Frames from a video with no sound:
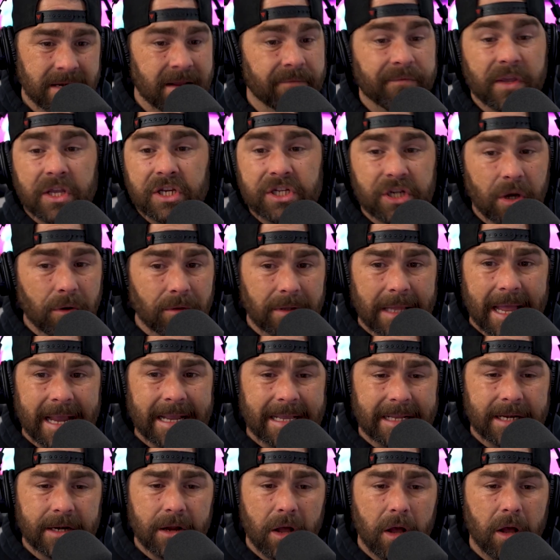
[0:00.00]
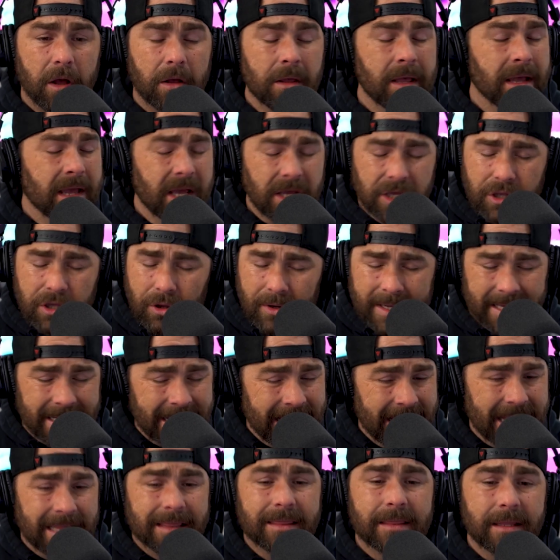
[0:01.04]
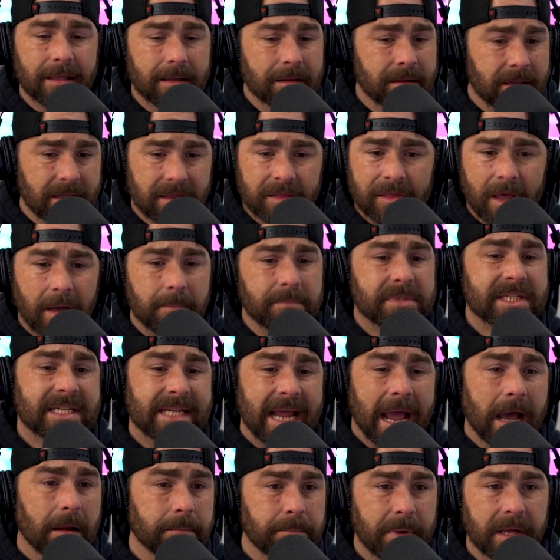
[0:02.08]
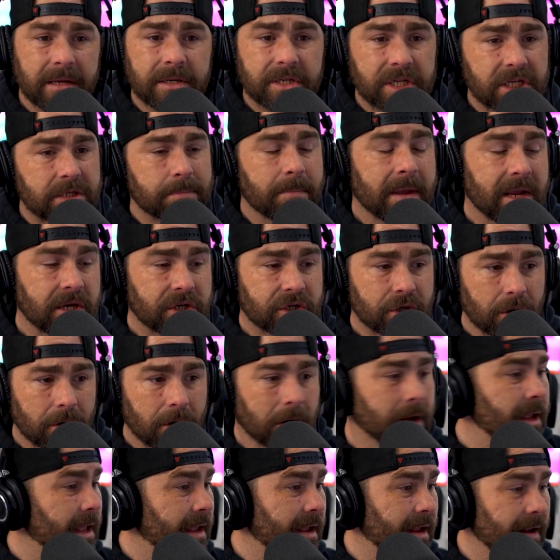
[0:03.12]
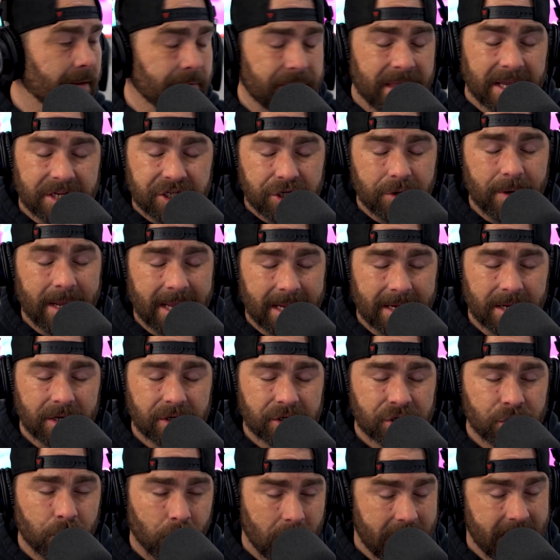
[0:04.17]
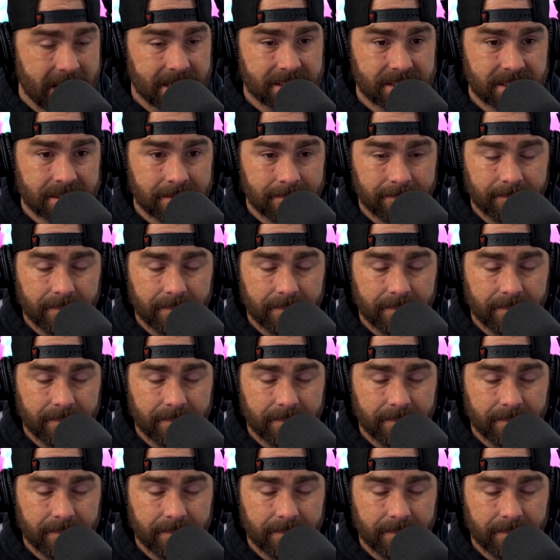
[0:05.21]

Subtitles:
If you don't like it at all, you can hit the thumbs down button. Just make sure that you hit it twice.